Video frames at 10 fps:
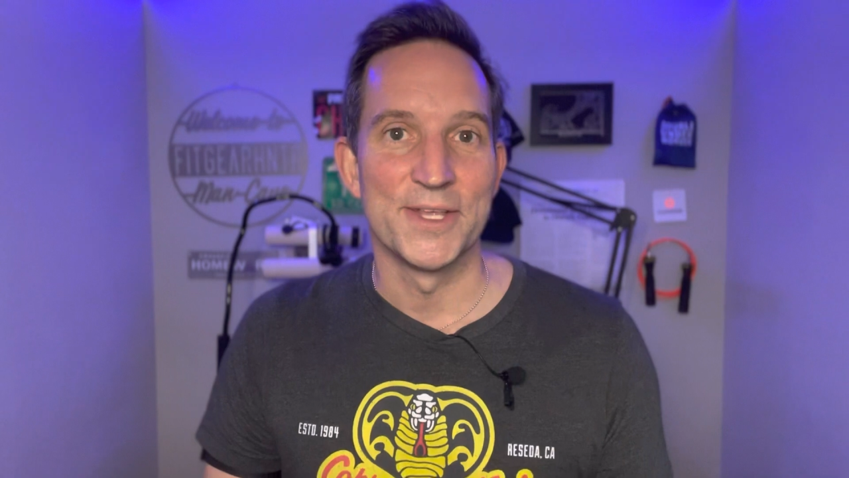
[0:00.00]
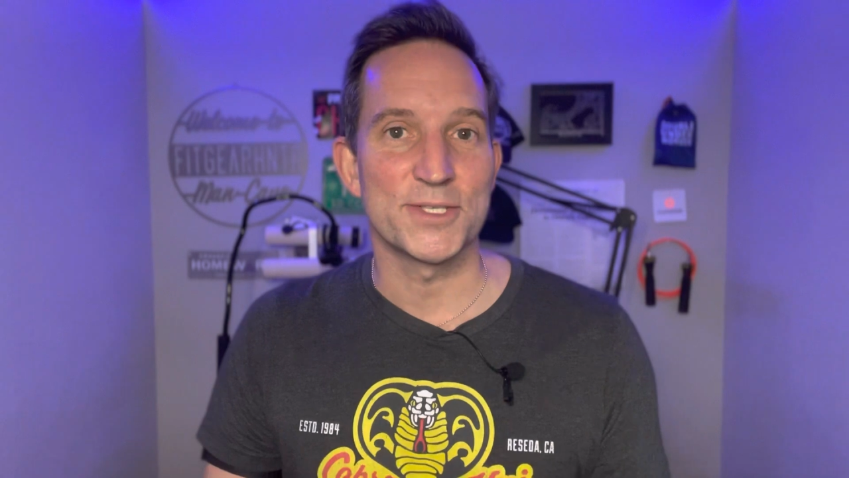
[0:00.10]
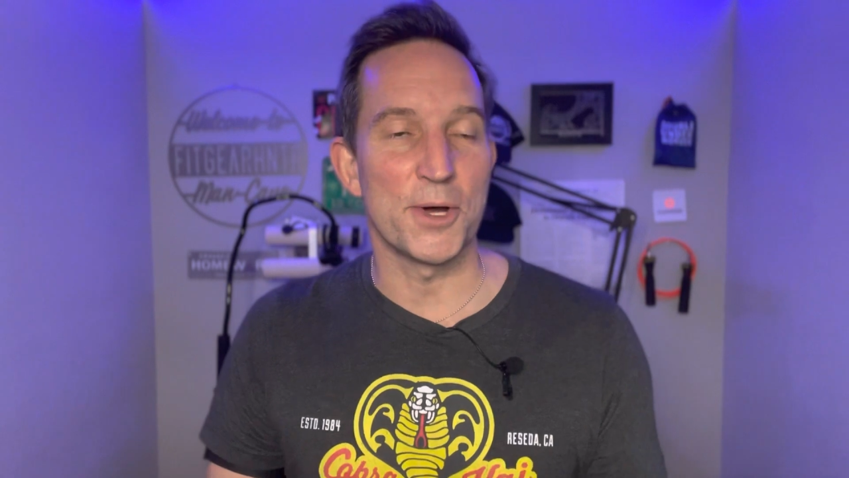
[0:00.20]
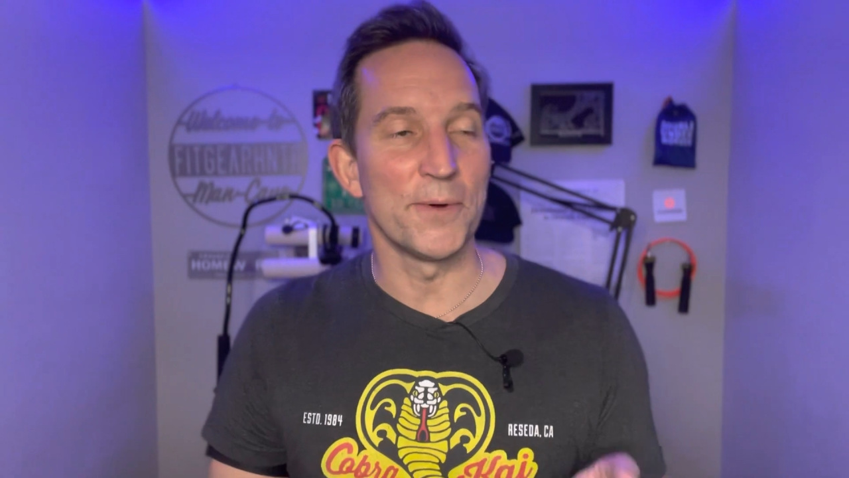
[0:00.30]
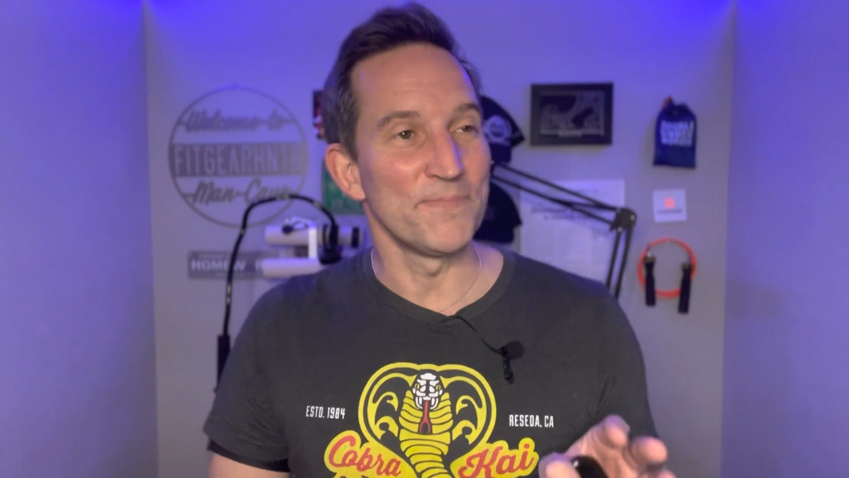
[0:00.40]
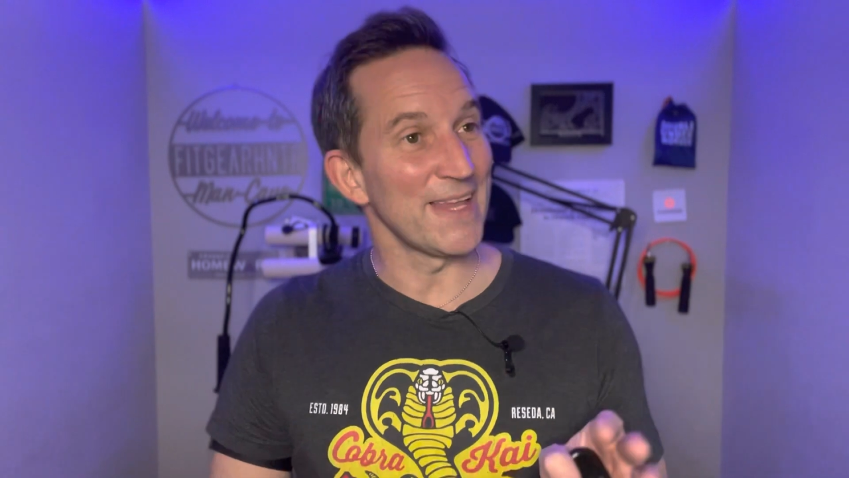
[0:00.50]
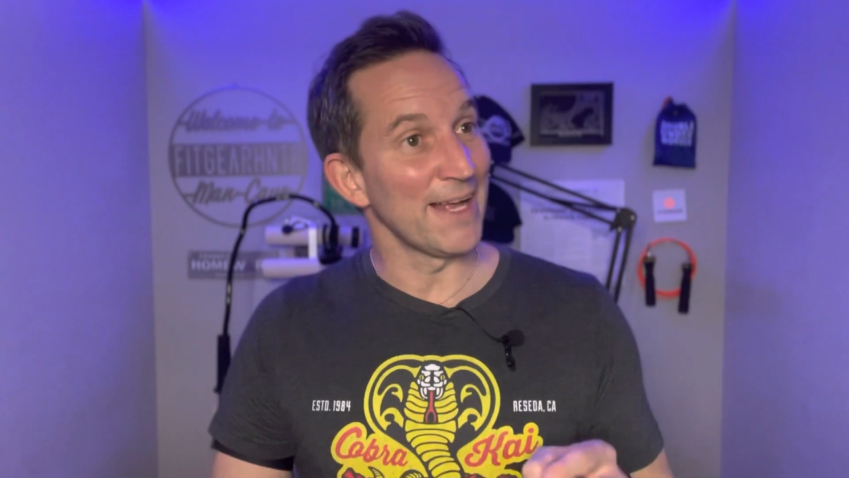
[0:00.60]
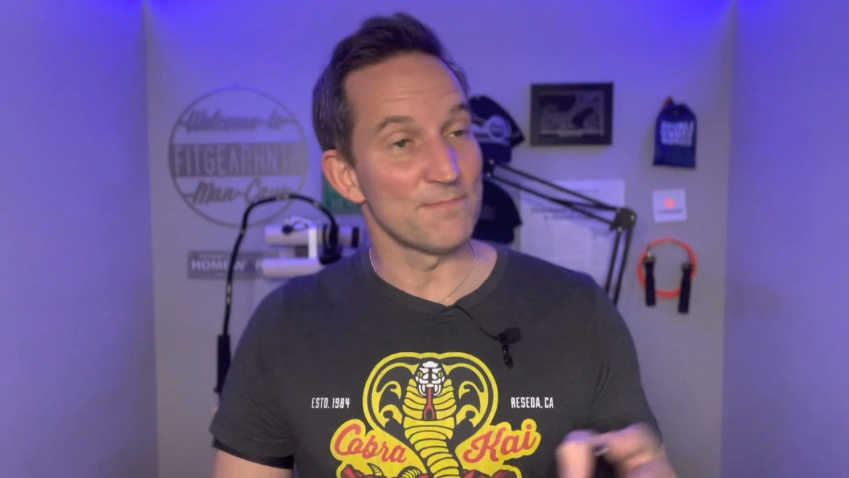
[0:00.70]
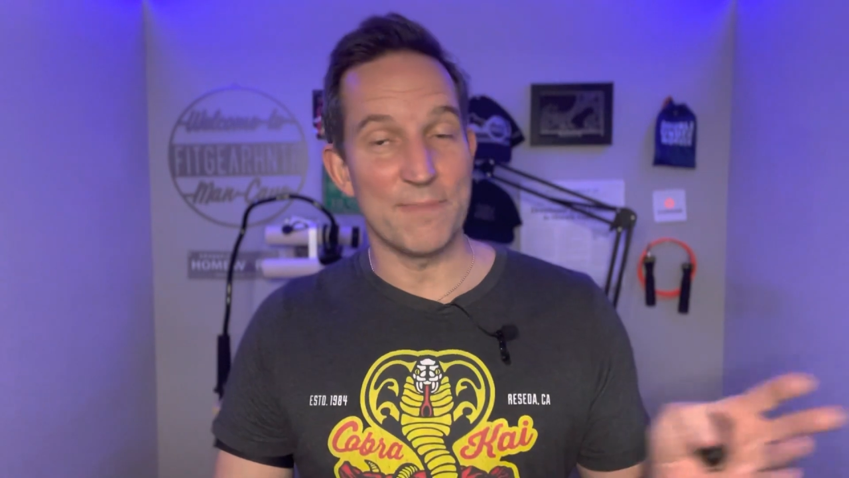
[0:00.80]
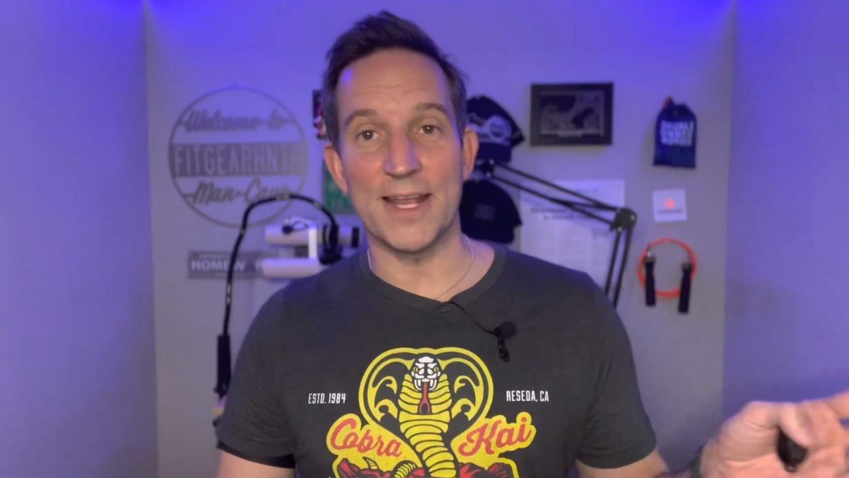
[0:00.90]
So
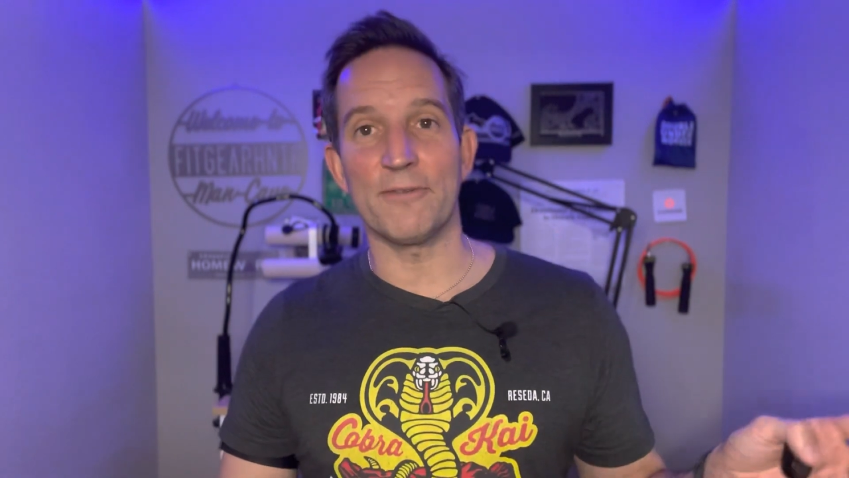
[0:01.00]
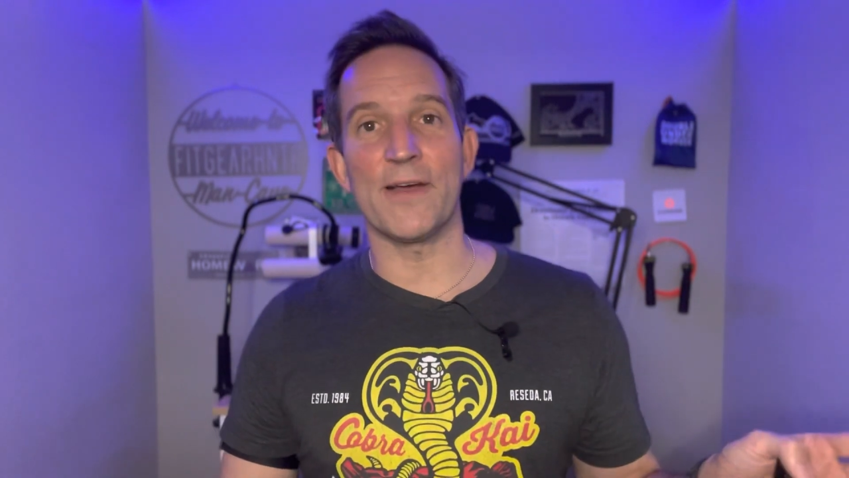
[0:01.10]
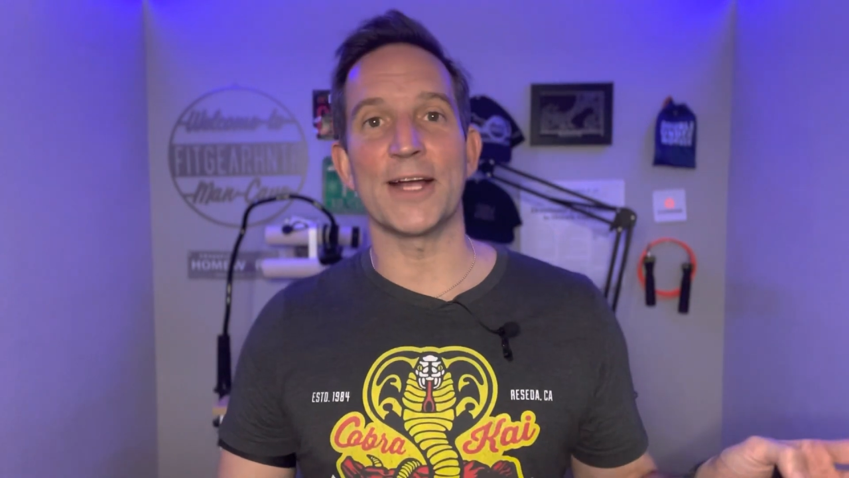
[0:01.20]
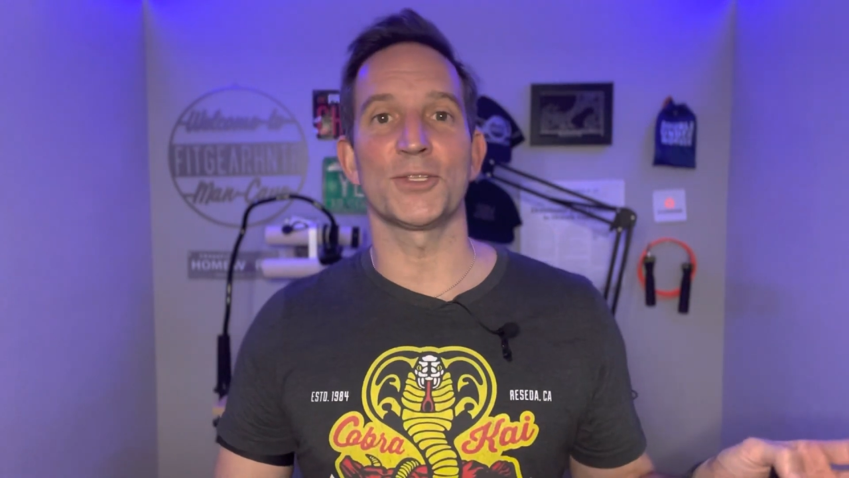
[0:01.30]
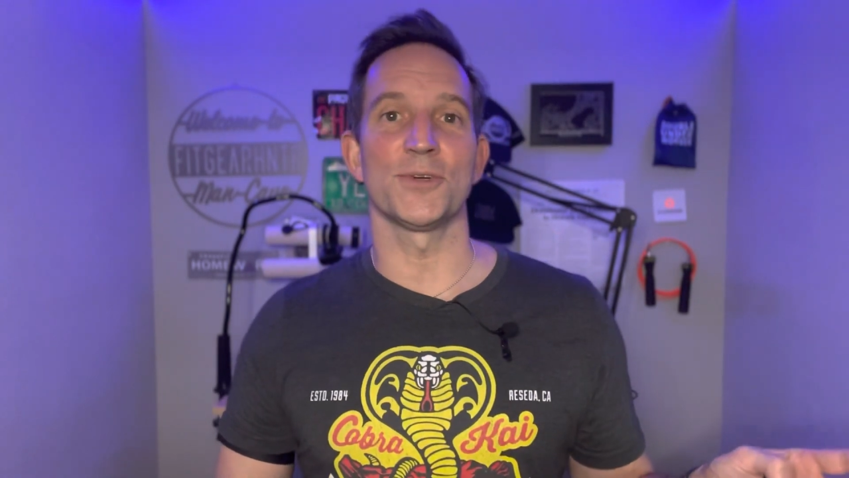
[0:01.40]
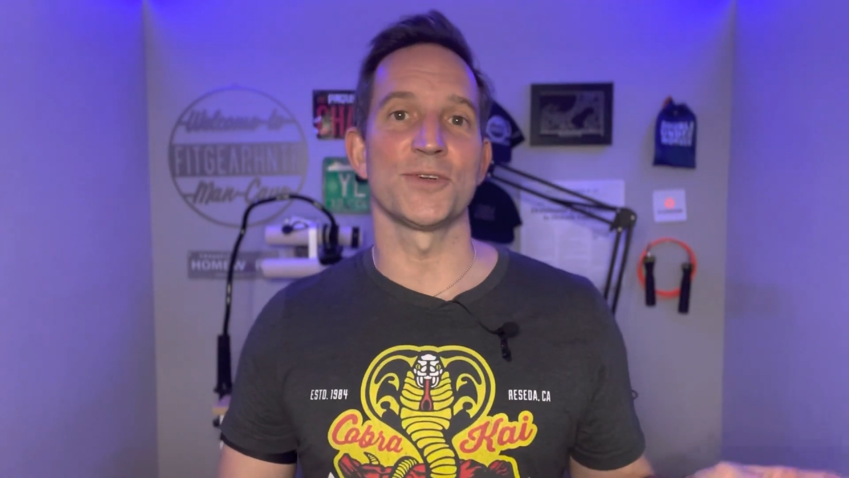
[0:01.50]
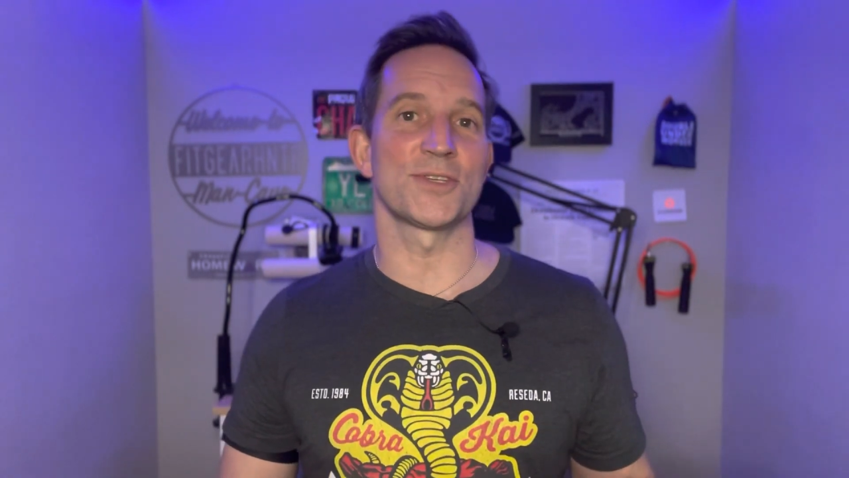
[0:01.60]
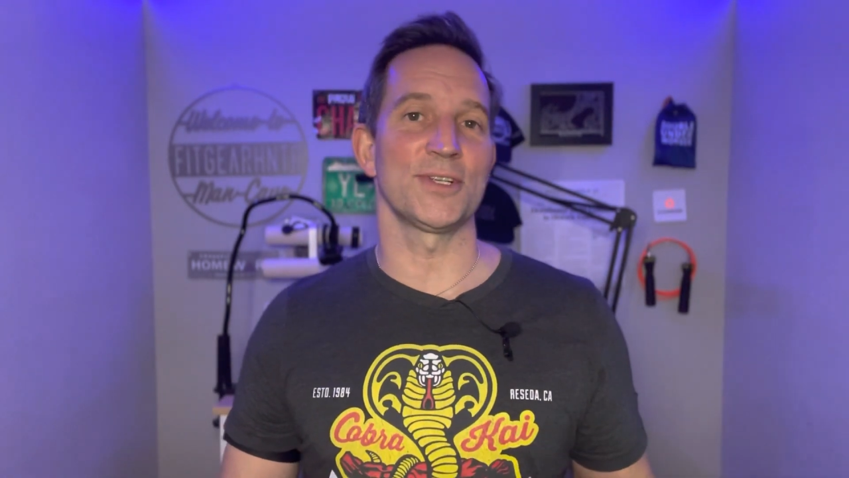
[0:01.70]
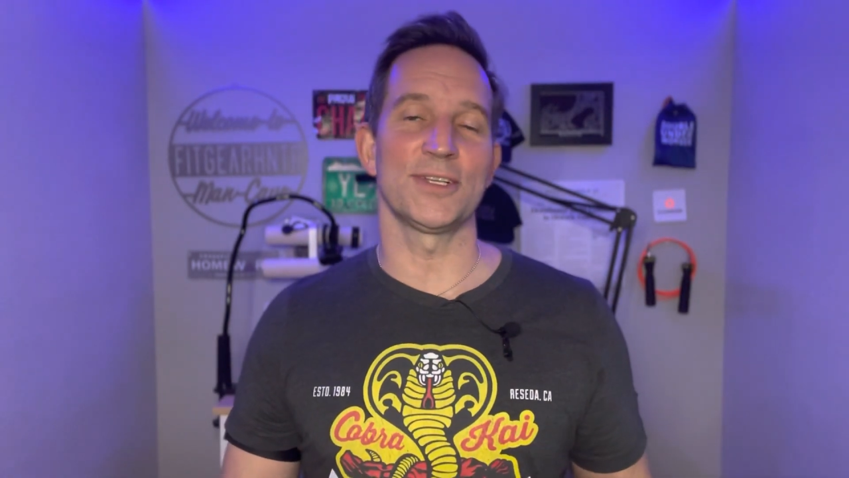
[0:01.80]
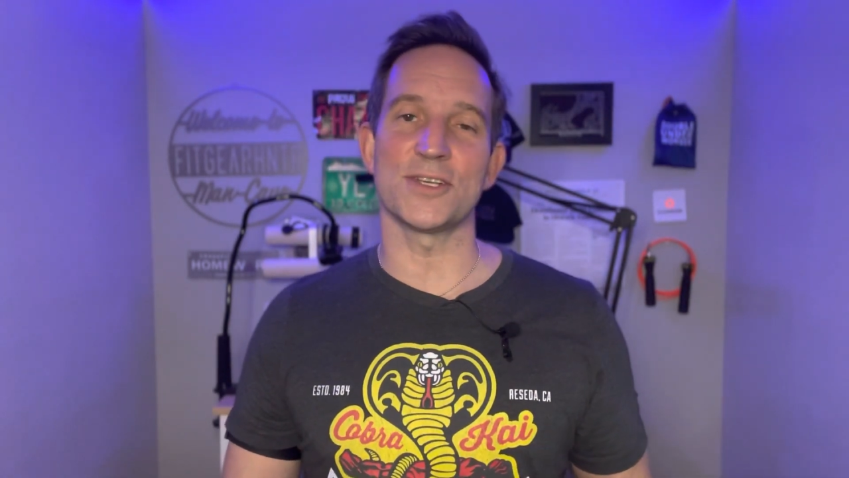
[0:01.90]

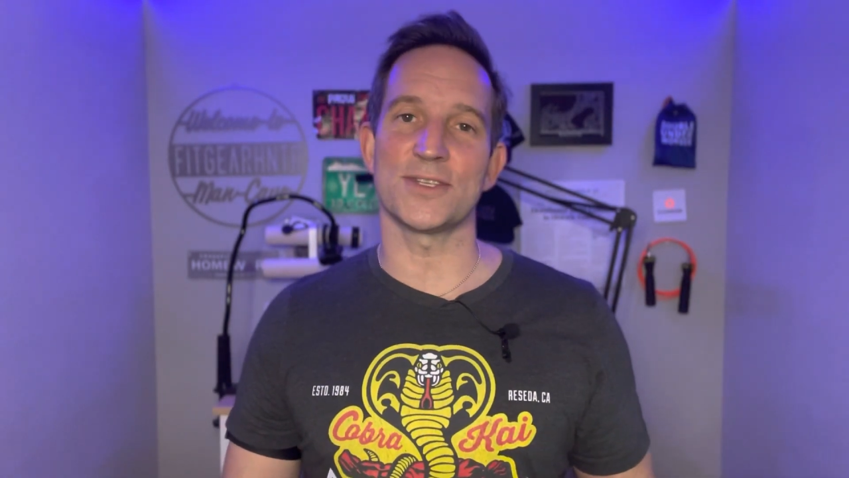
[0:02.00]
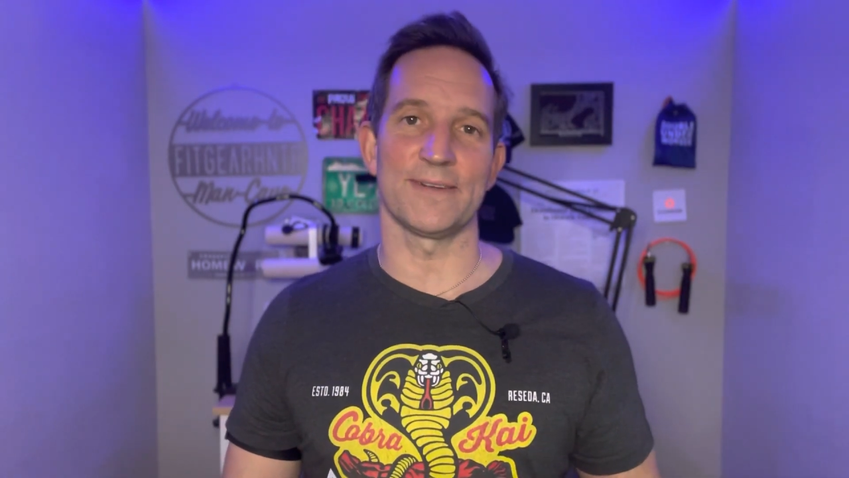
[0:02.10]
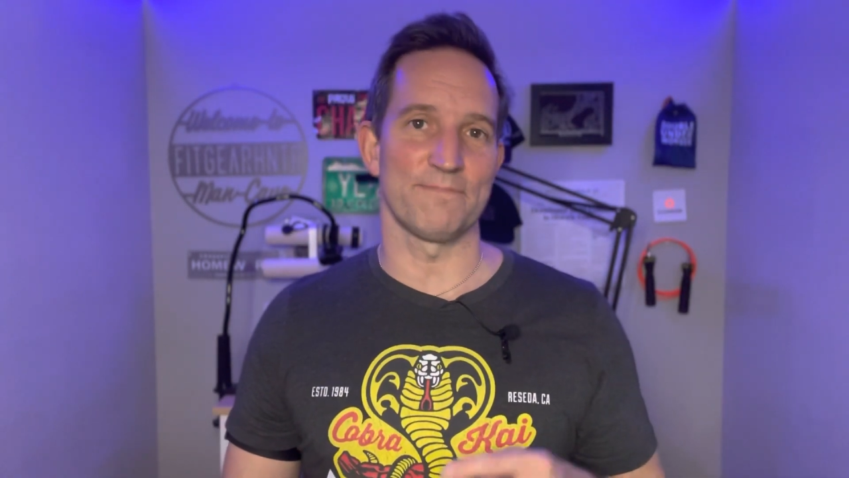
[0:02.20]
manufacturers just